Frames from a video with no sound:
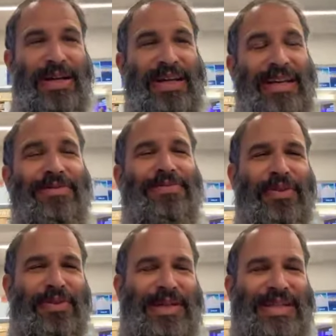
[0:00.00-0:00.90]
But
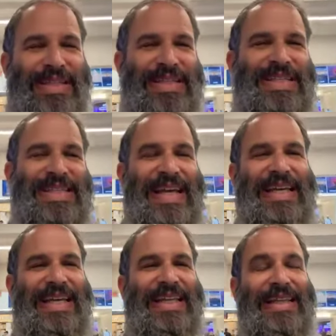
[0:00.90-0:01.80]
influence is
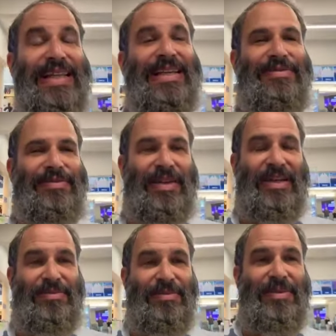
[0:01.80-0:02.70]
like kindling a
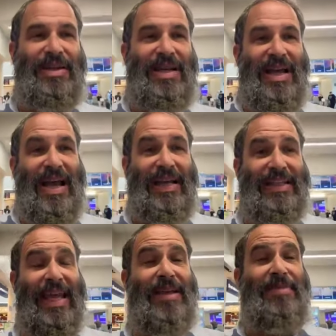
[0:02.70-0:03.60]
flame. I
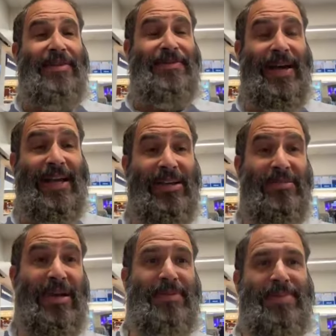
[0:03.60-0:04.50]
take my
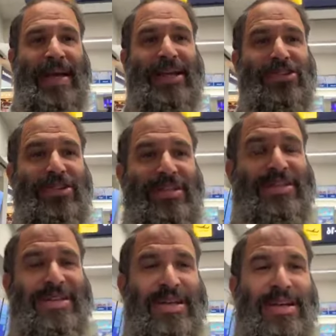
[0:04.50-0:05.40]
fire, my
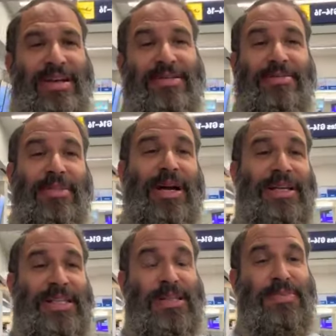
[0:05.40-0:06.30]
passion,
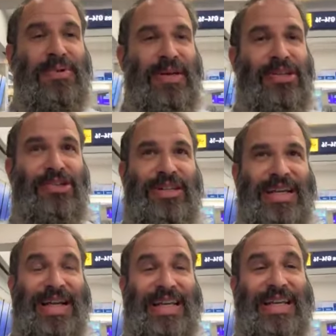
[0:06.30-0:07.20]
my inspiration,
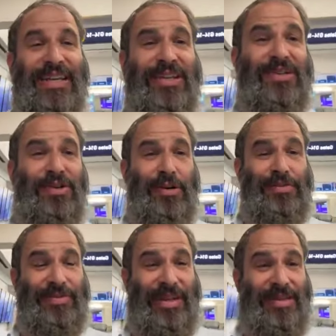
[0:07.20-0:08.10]
and I kindle
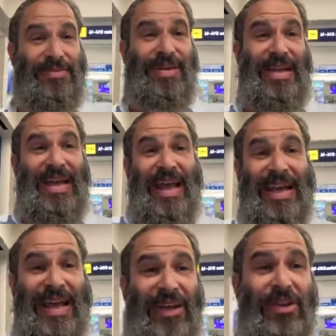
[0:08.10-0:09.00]
your flame.
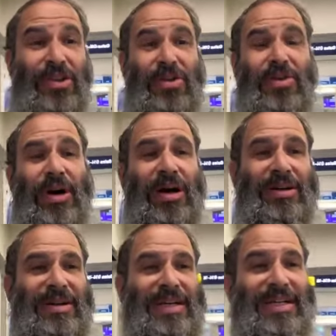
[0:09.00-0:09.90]
And now you
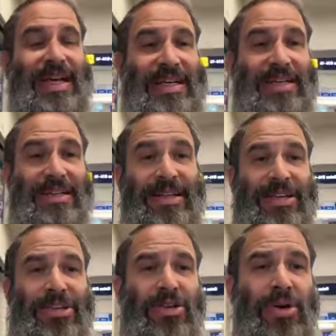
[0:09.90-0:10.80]
are ignited
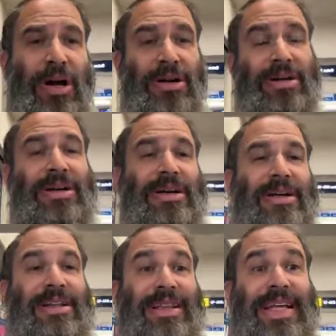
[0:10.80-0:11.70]
and you are
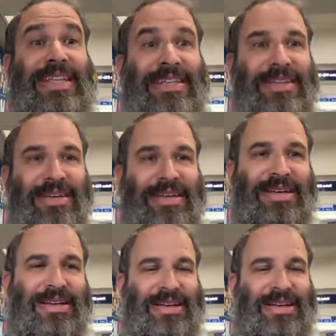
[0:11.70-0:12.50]
lit